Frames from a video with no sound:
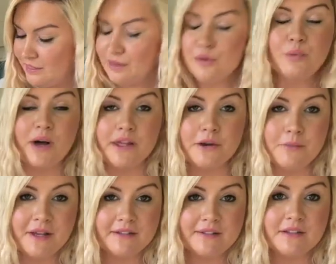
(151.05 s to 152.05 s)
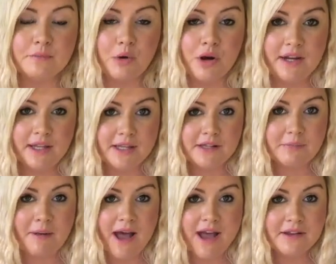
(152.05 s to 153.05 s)
While your mince is browning in the
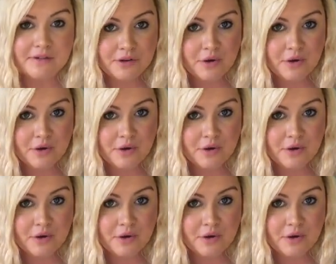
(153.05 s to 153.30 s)
pan,